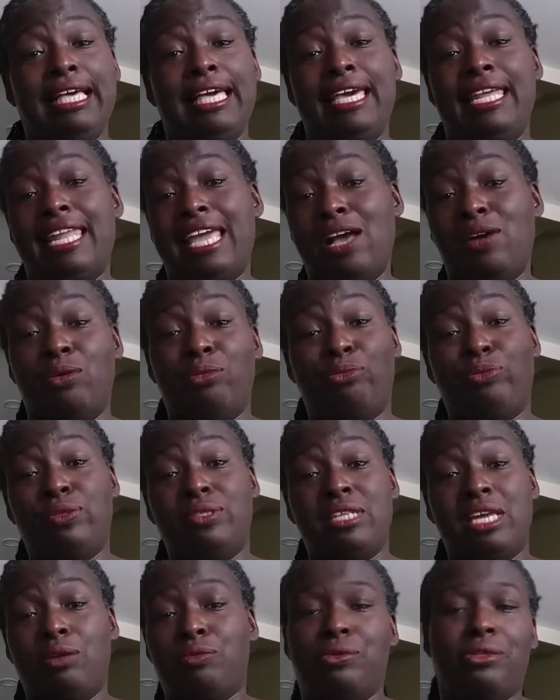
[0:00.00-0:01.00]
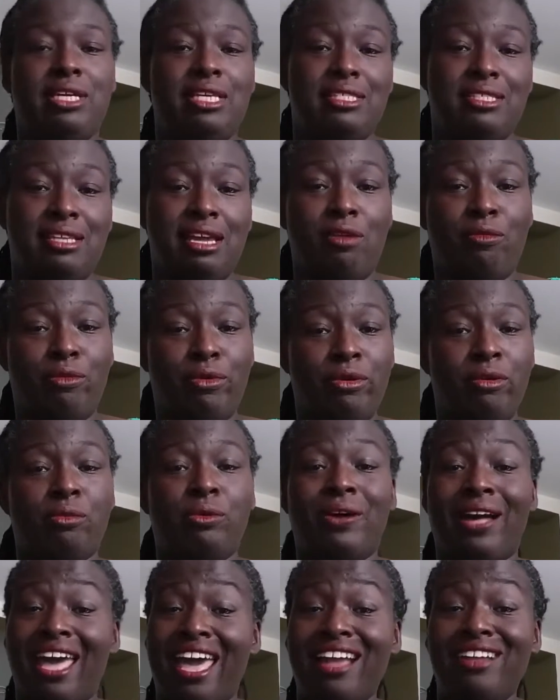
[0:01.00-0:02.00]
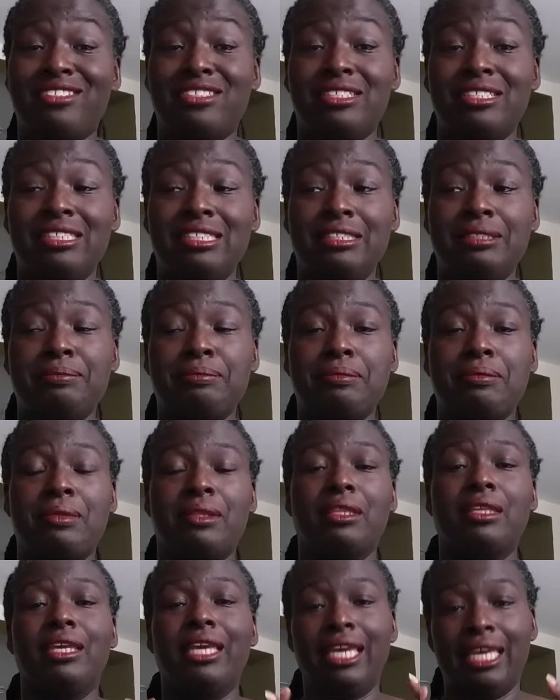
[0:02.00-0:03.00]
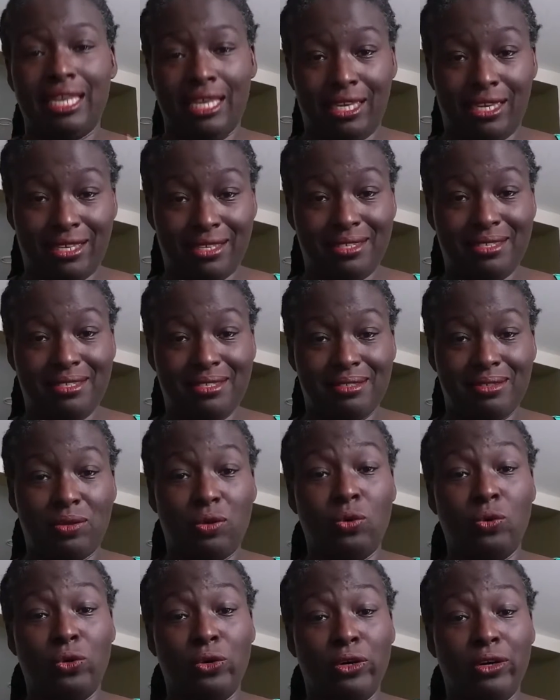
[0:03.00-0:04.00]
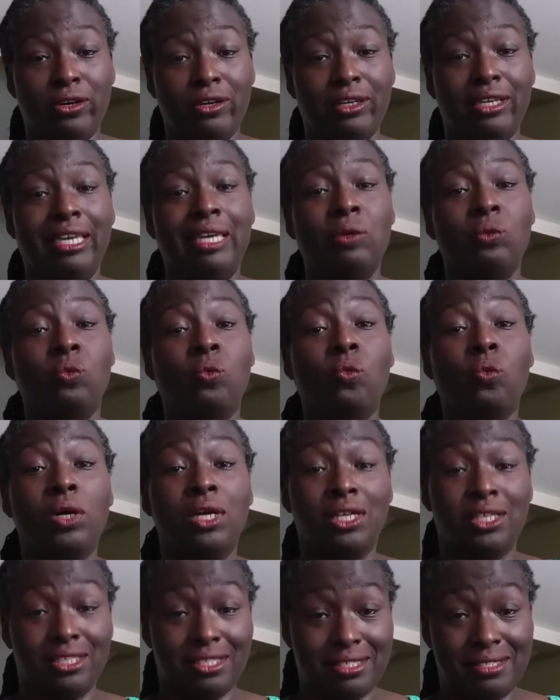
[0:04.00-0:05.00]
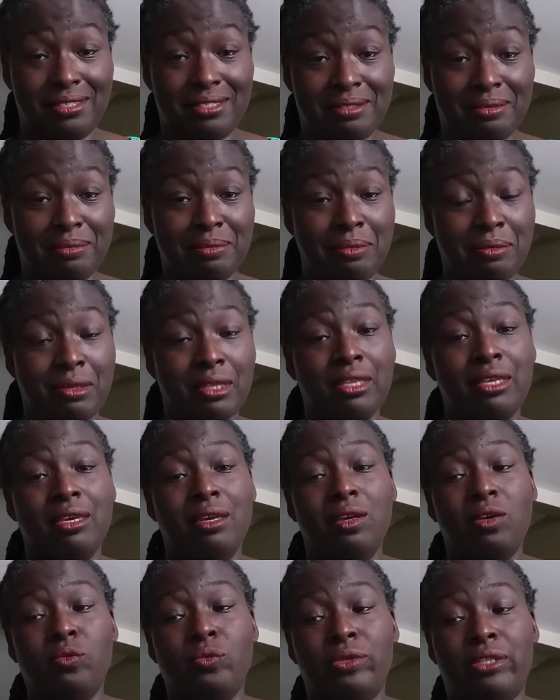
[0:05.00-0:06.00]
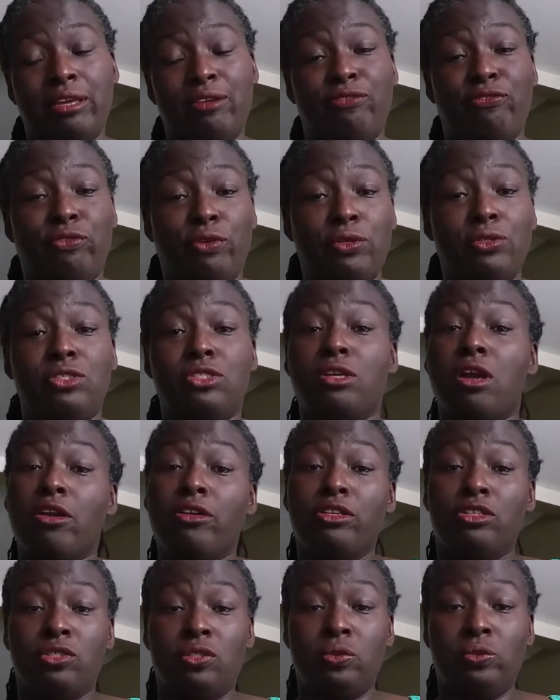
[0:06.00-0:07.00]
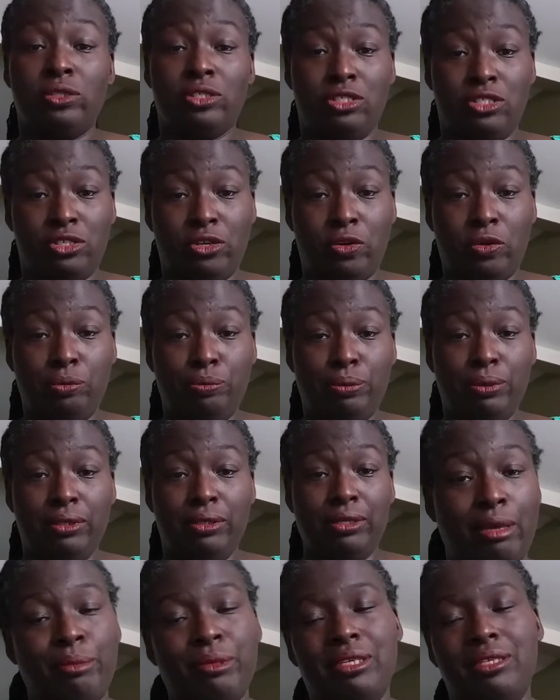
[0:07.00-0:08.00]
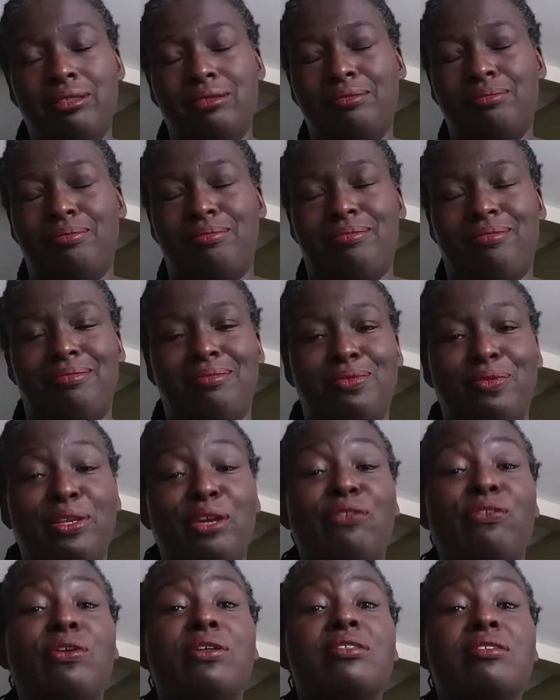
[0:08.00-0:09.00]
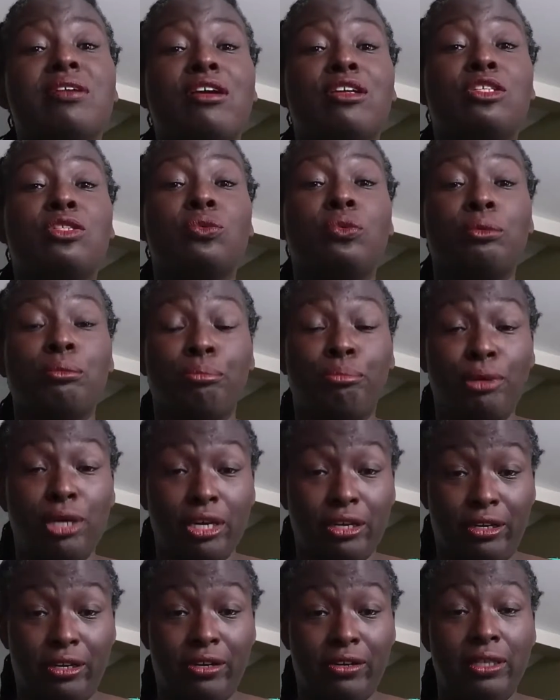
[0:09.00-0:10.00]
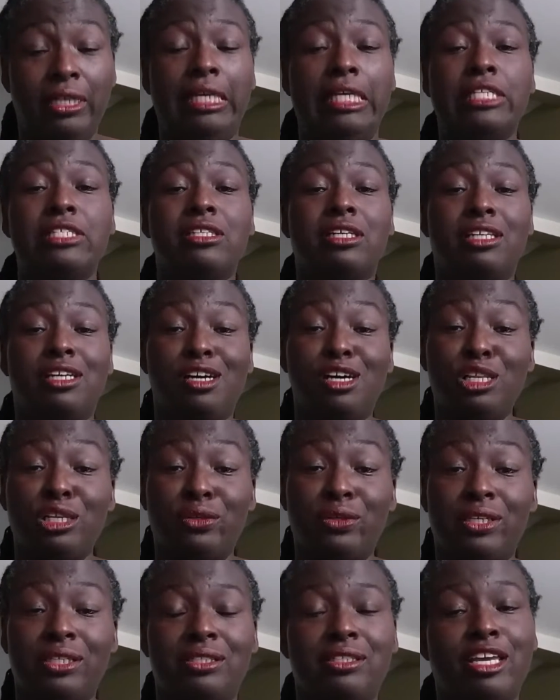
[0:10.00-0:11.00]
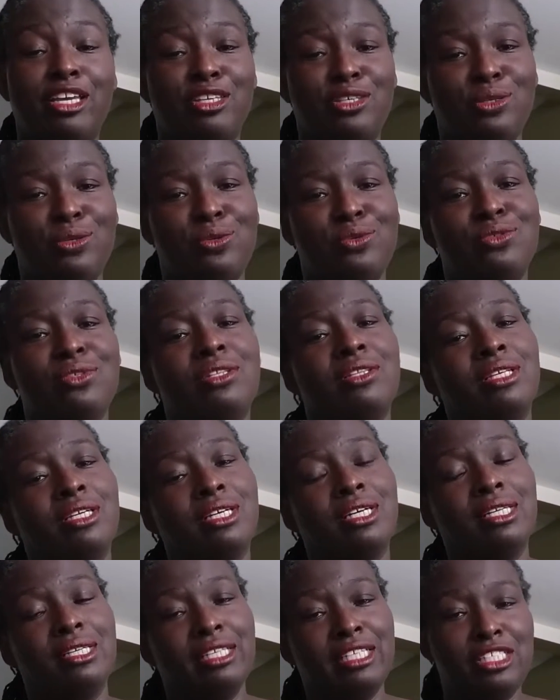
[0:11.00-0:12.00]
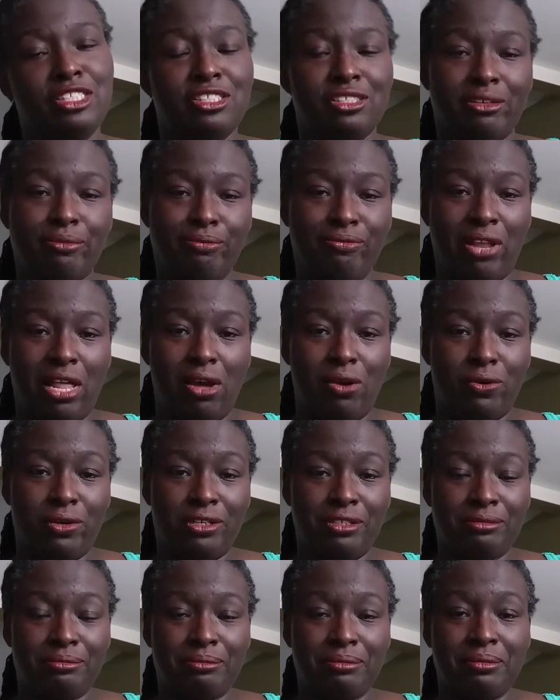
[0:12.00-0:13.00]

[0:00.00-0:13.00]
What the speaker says: And now everyone's like, well, that's not real. Well, actually, it is, or it was. When they first started doing soap, when they first started doing butter, to color it, they used the calendula flower.